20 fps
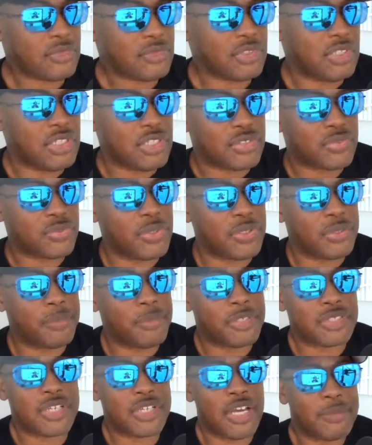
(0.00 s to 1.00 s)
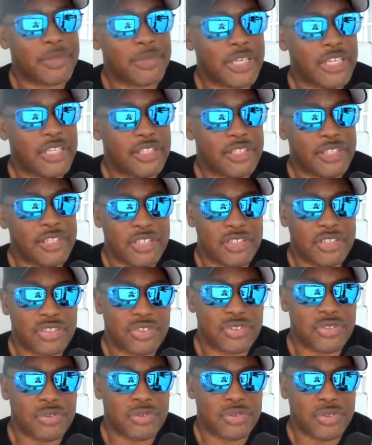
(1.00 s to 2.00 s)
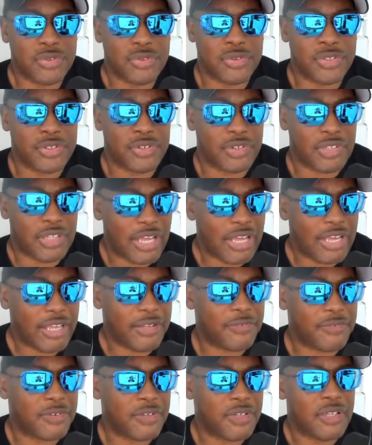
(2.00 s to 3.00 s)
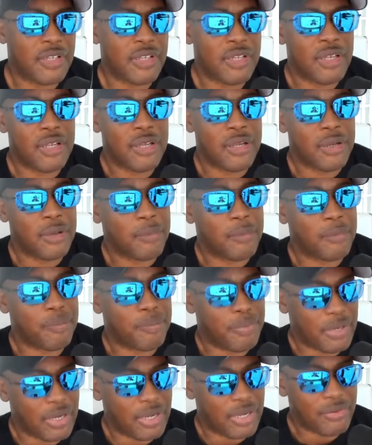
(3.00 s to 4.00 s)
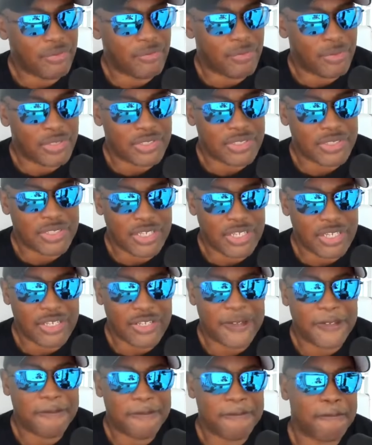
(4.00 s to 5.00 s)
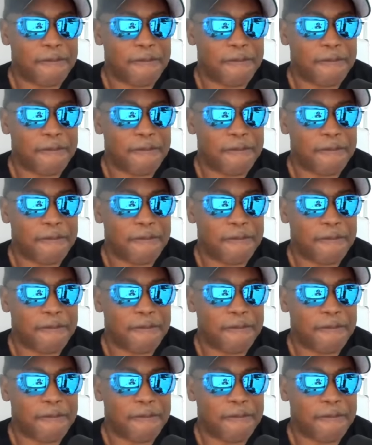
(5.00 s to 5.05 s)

And it's one of the most complicated things that you'll do in your life. But once again,